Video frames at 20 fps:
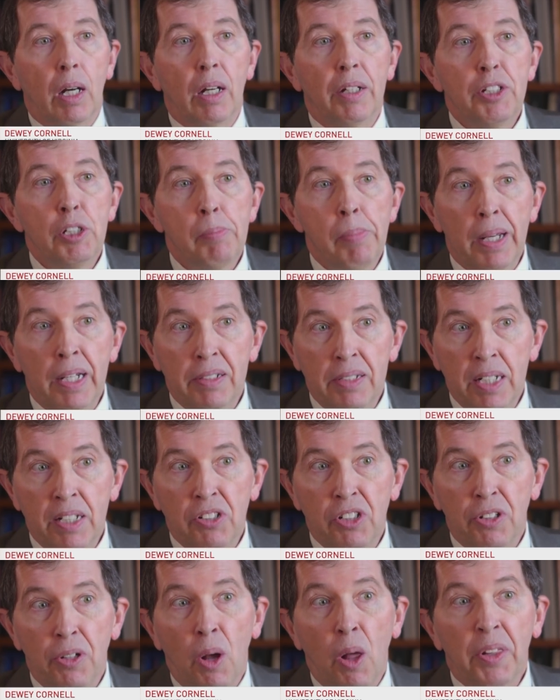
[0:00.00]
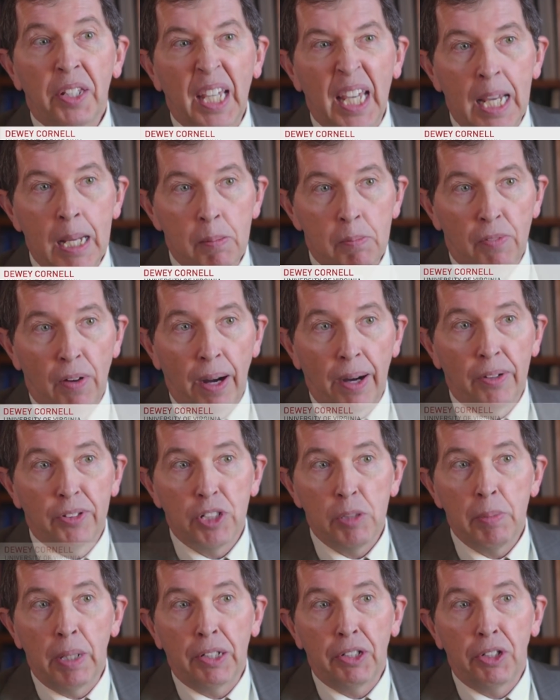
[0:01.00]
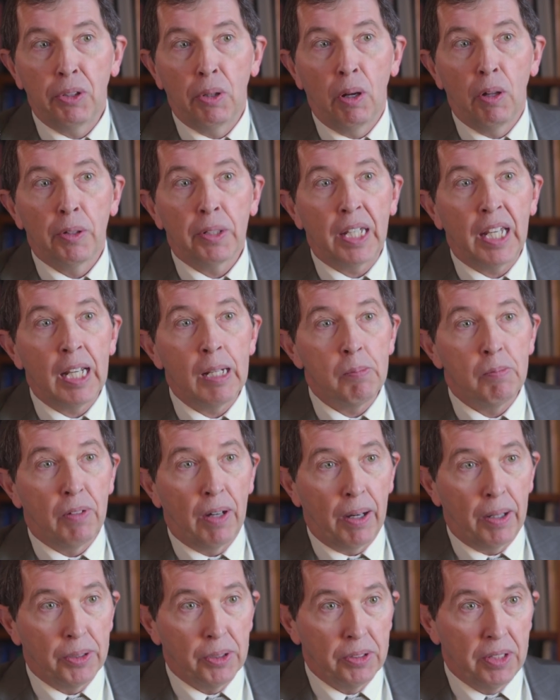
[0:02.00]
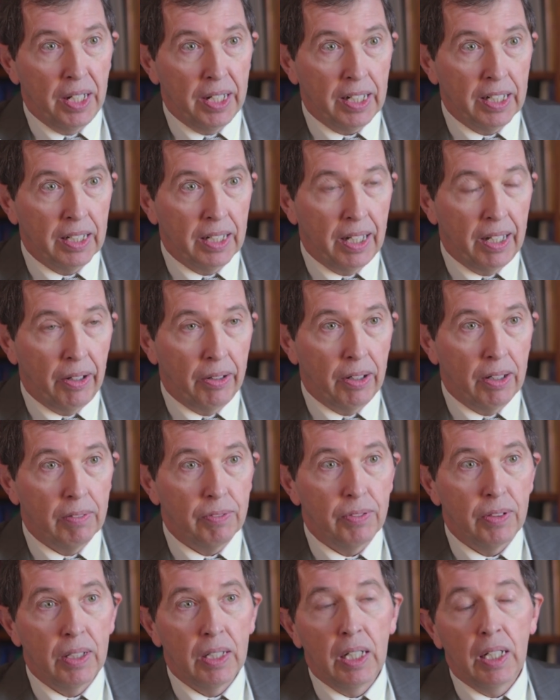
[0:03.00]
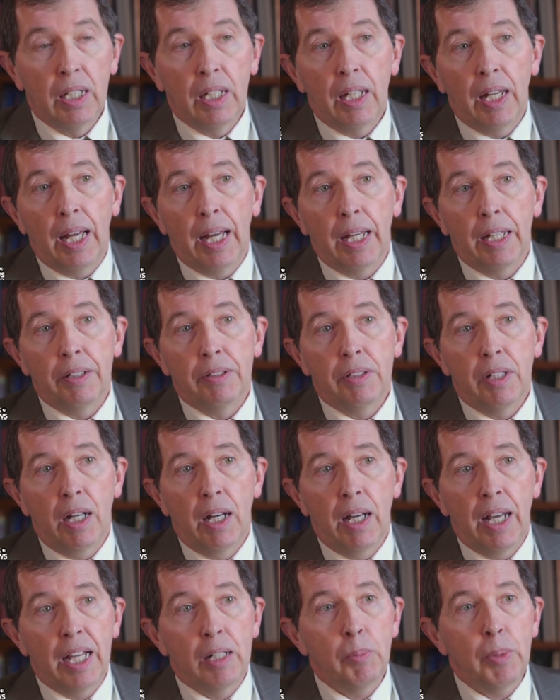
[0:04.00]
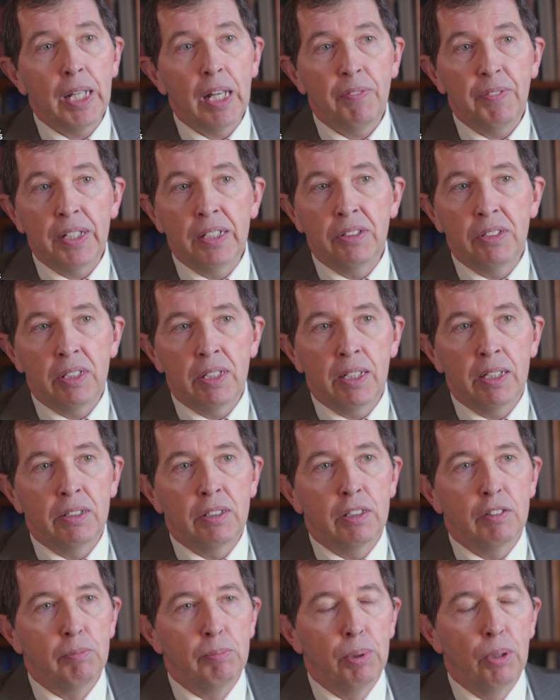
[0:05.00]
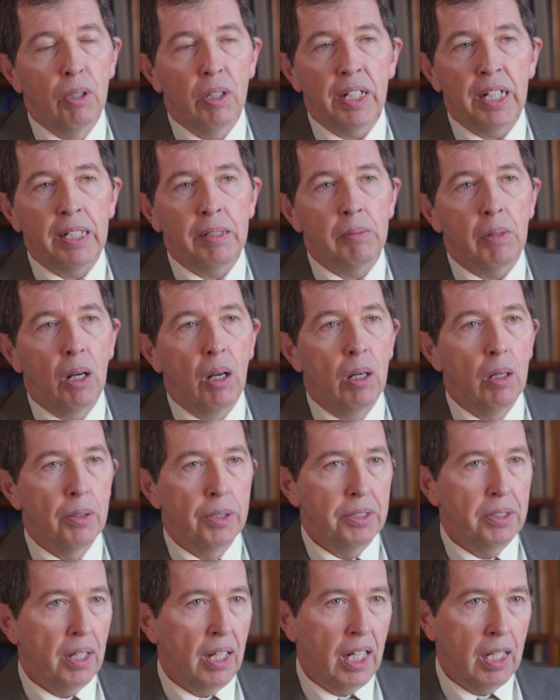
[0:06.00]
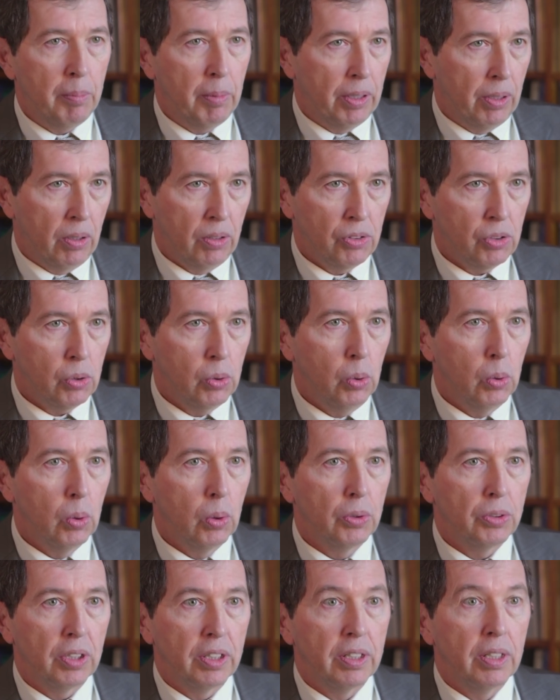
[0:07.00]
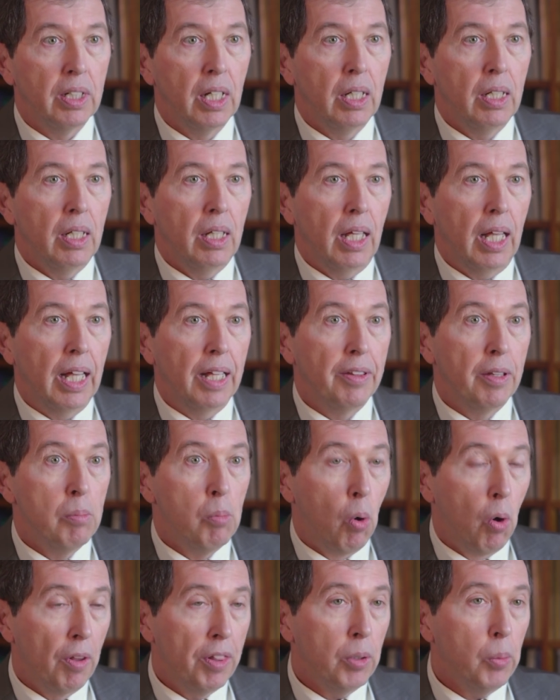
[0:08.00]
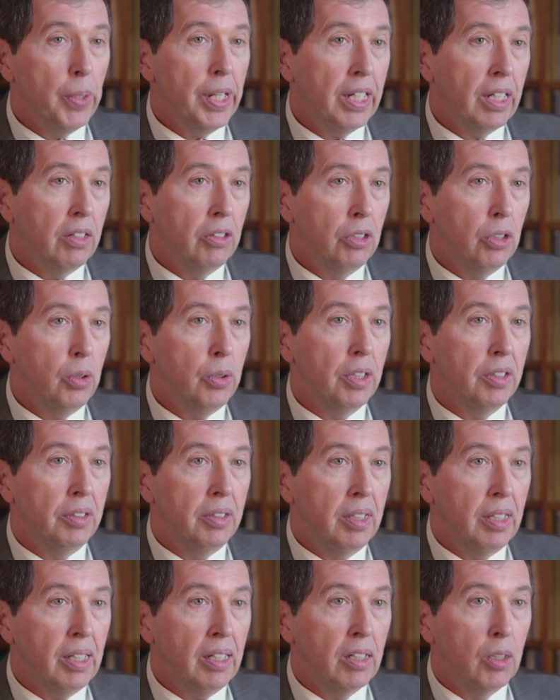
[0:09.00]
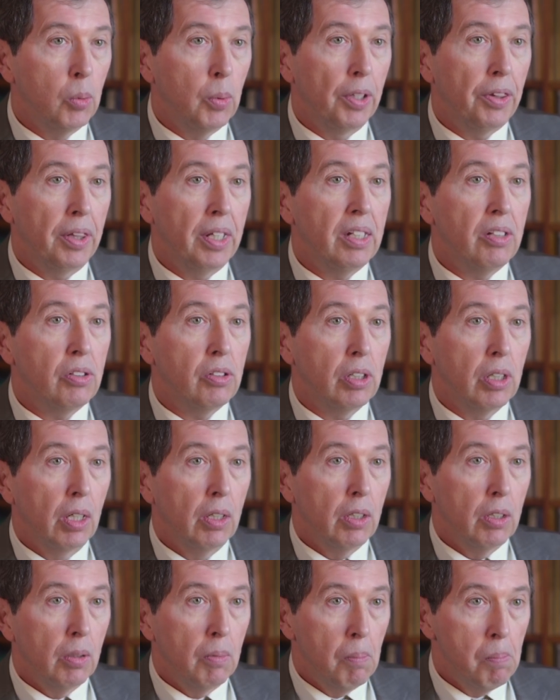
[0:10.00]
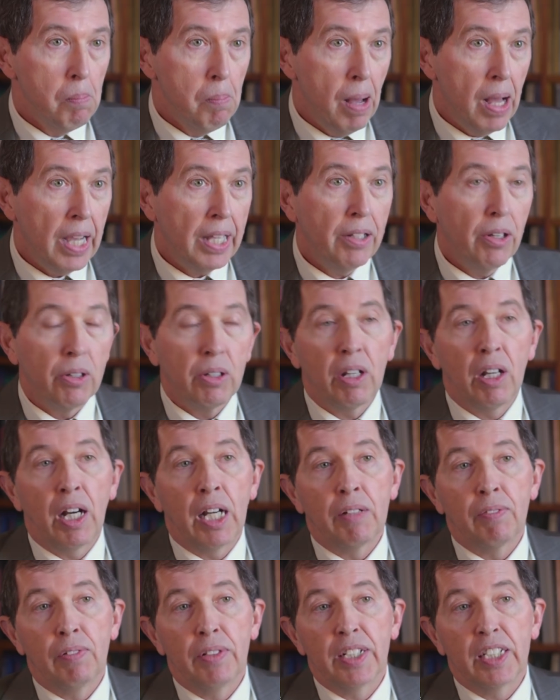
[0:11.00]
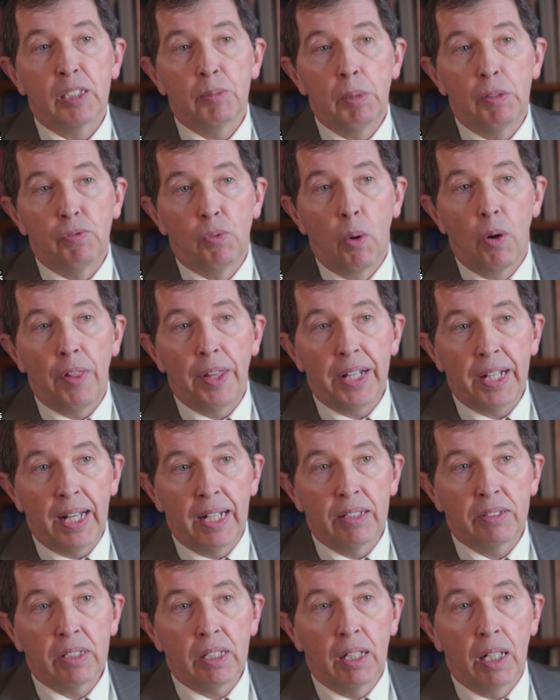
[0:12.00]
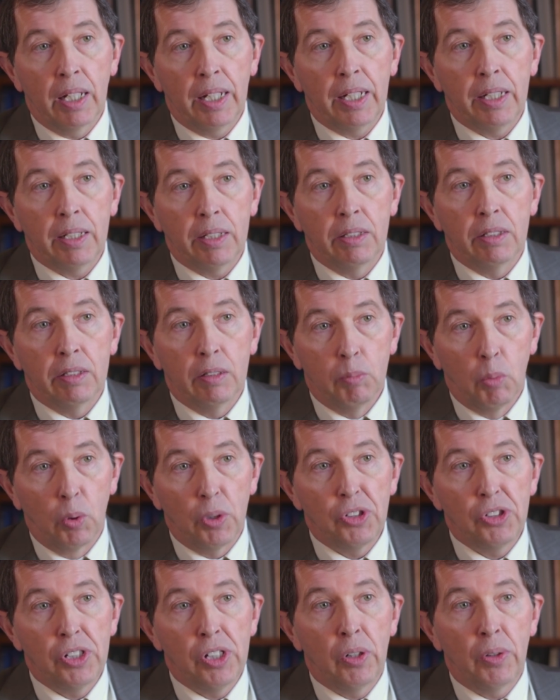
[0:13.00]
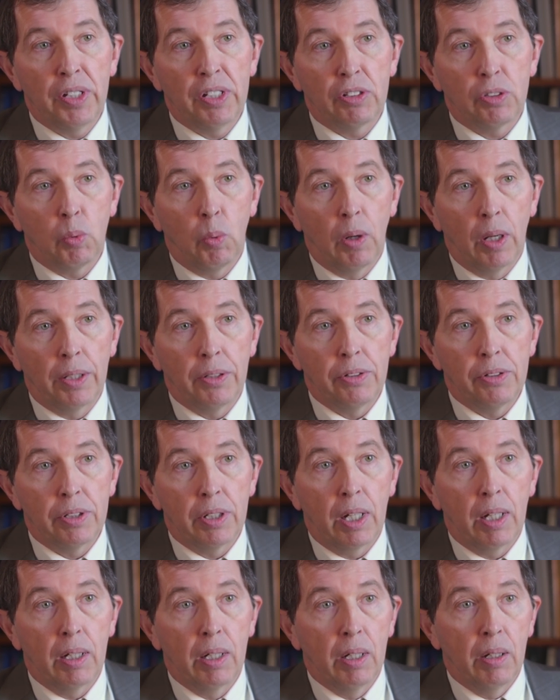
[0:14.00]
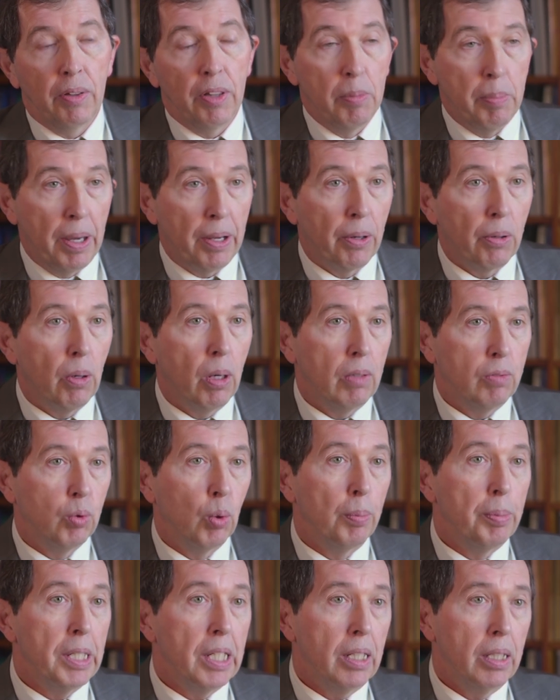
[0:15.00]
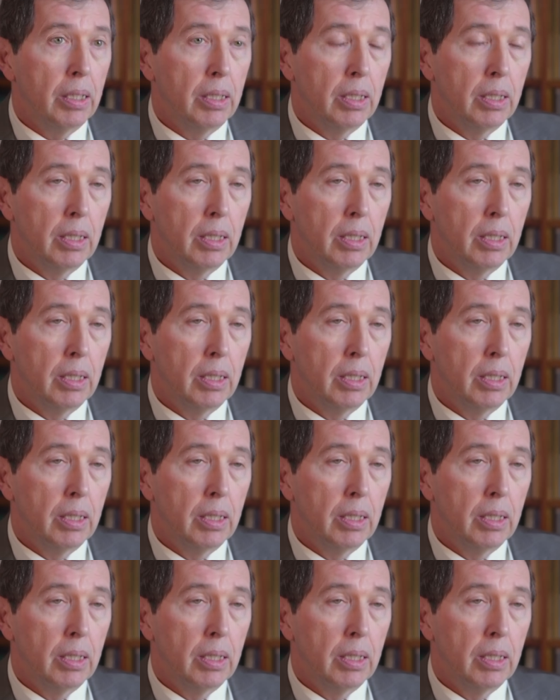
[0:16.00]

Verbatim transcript: Uh, you pay attention to all the campfires. You make sure all the campfires are taken care of. And, uh, and we have incidents of bullying all the time in our schools. And, and the more that we can do to deal with these minor conflicts before they escalate into more serious ones, uh, the better off we'll be.